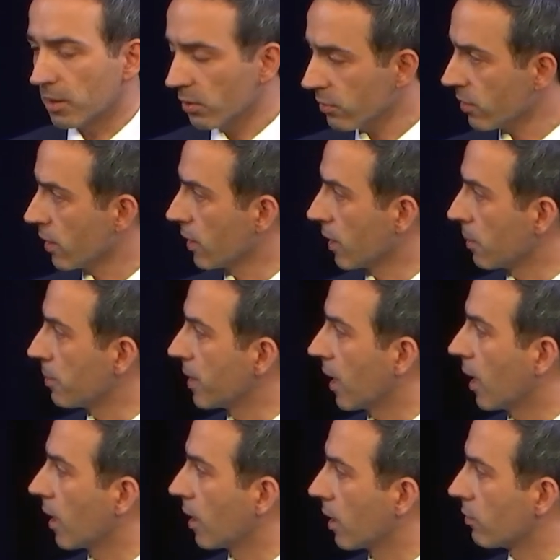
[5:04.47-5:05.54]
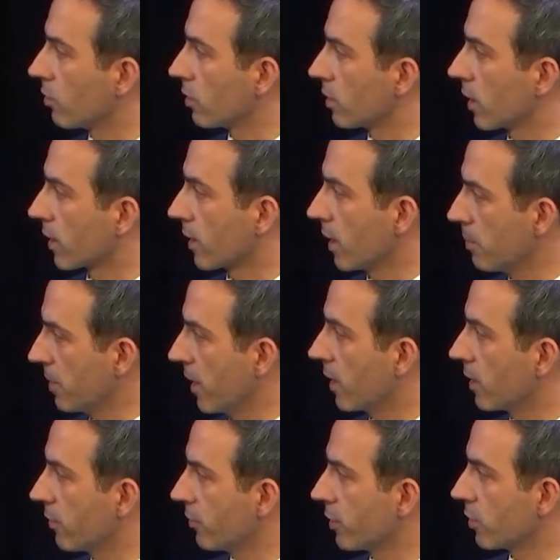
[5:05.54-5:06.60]
also at an A P I level, like A P I
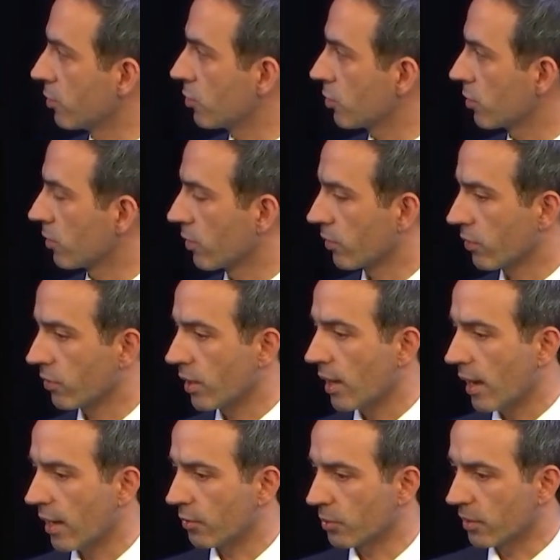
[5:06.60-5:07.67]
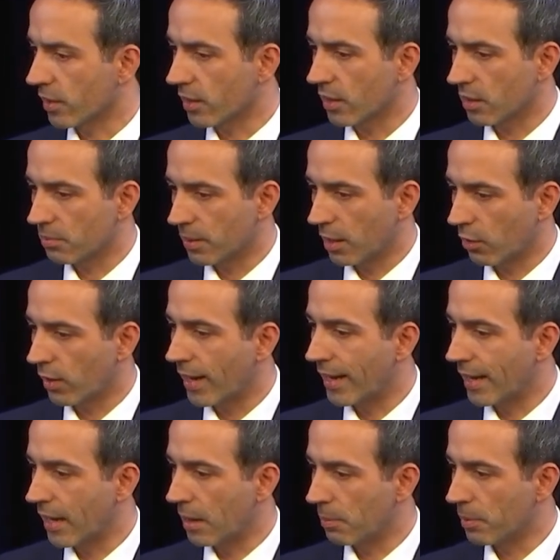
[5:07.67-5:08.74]
definitions, as we're thinking about
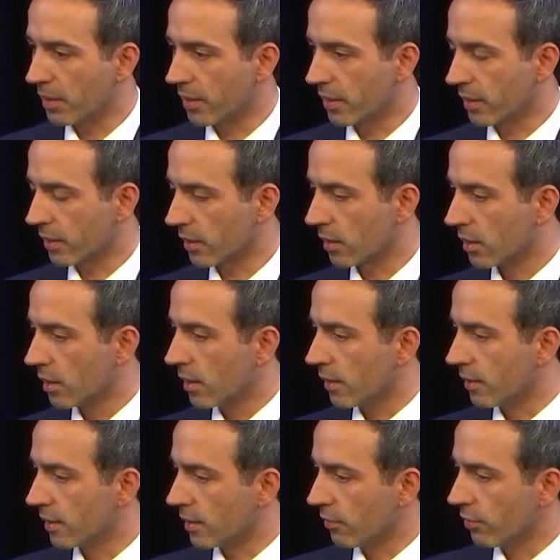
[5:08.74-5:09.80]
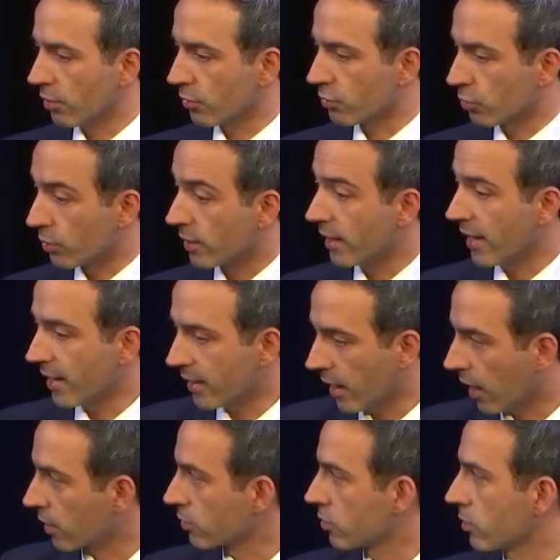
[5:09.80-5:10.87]
enabling data flows to take
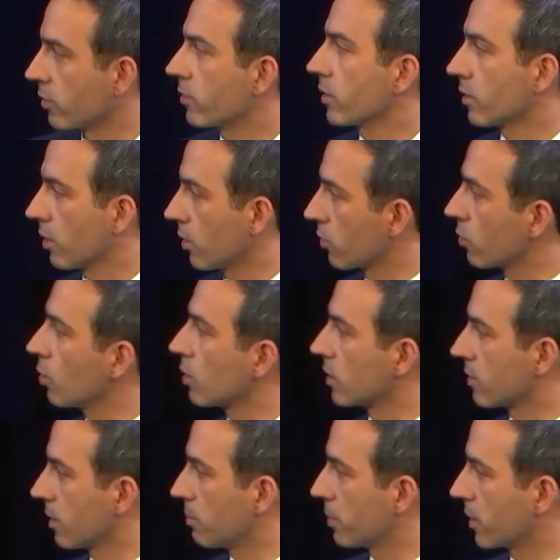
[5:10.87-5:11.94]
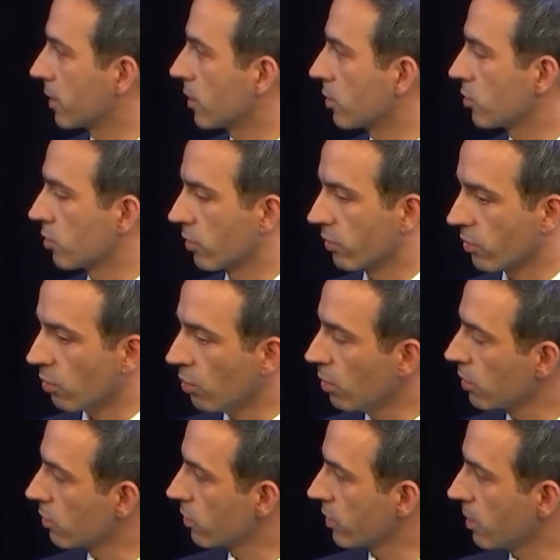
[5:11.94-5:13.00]
actions across all these applications.
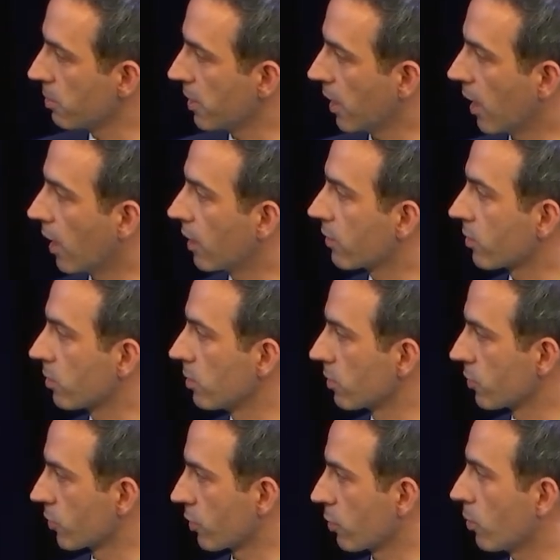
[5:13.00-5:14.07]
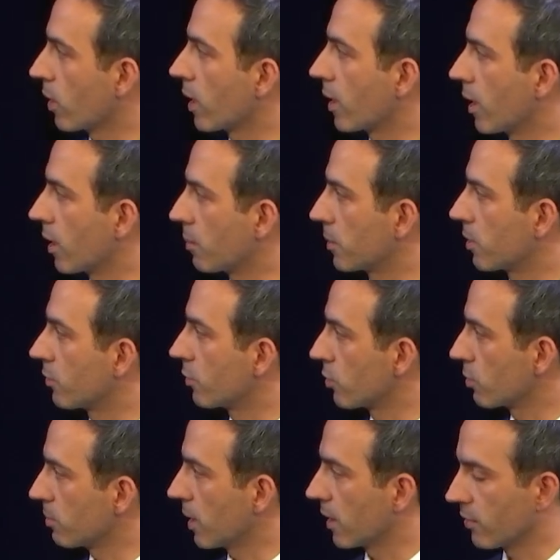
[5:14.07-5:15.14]
All those A P Is also require an element of
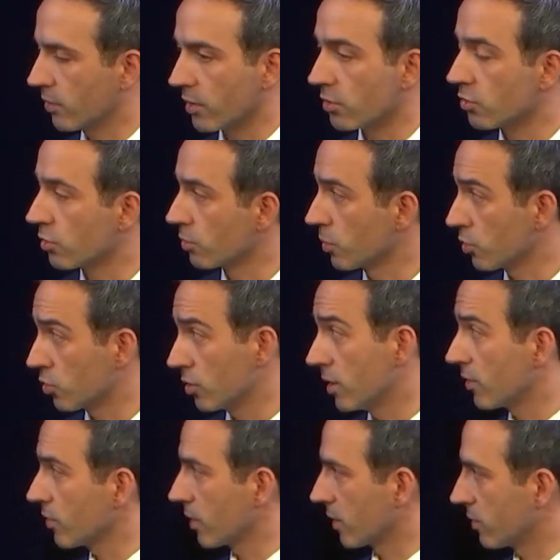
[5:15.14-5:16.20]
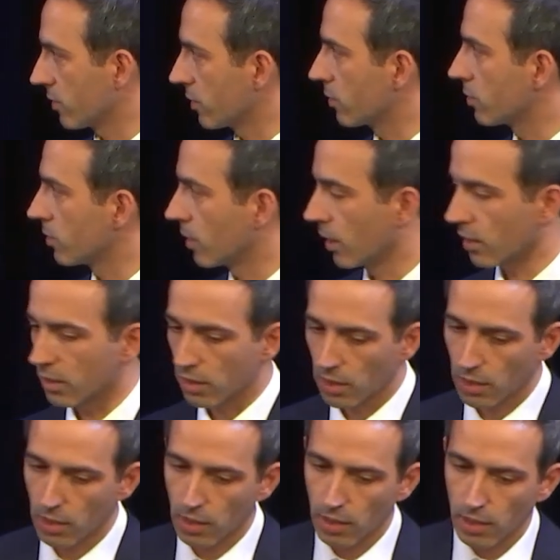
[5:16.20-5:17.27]
normalization, which doesn't exist today.
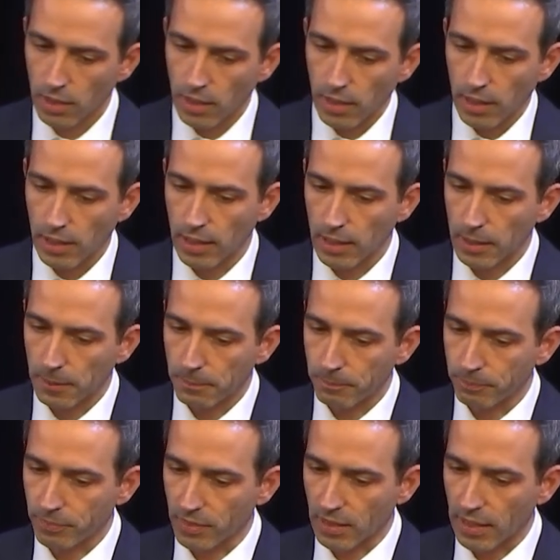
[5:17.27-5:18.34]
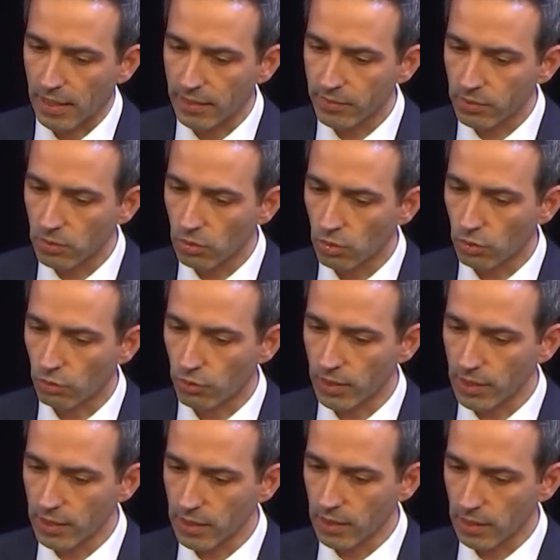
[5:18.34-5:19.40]
Mm-hmm. um, and so
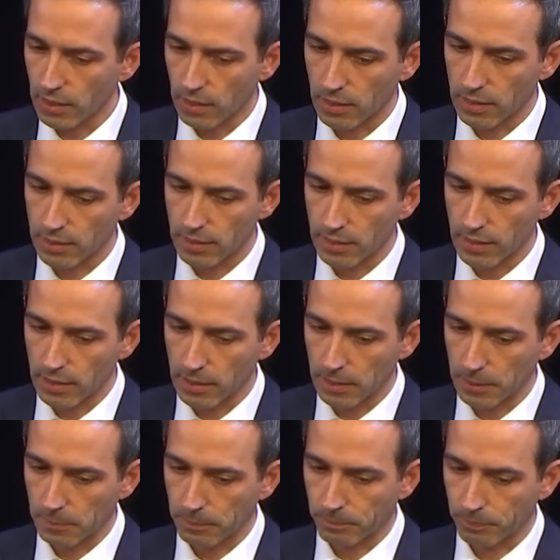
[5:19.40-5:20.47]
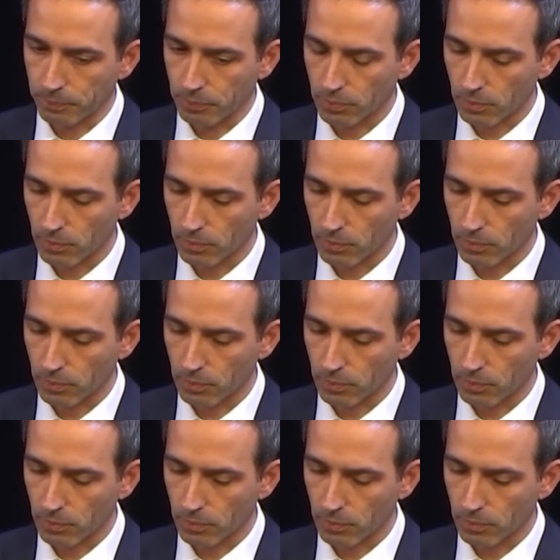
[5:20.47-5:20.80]
really, the